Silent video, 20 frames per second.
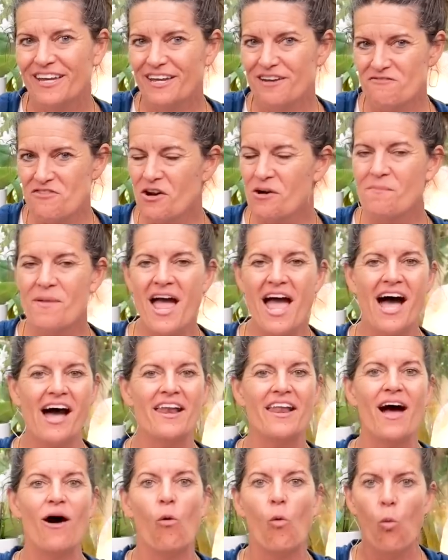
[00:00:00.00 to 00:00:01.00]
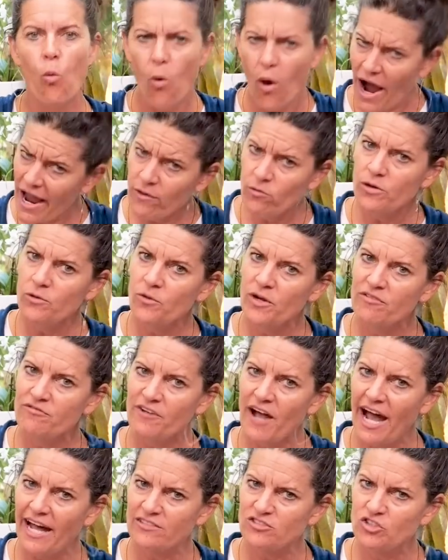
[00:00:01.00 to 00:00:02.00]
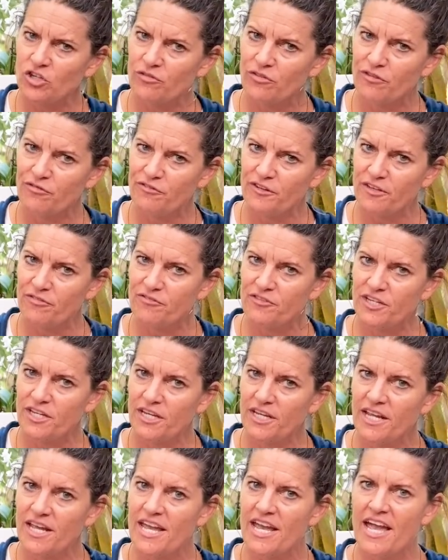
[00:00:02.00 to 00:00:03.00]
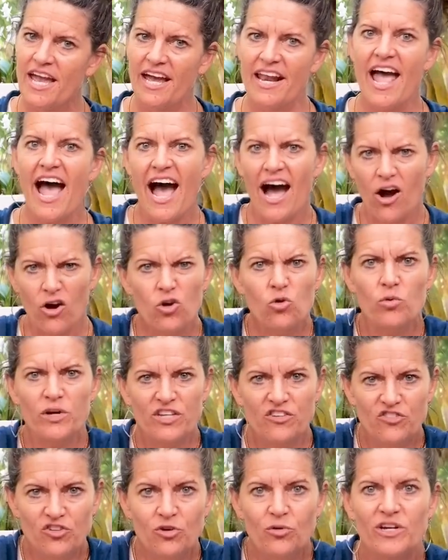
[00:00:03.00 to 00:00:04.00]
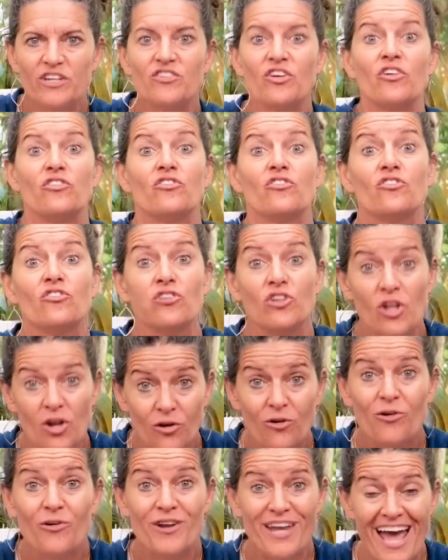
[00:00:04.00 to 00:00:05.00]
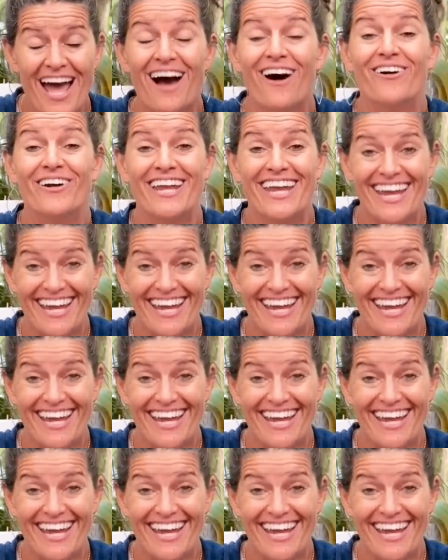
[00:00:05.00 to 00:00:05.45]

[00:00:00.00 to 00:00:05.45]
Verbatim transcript: if you're a man. Why would we fast over 50? And how do we do it to slow down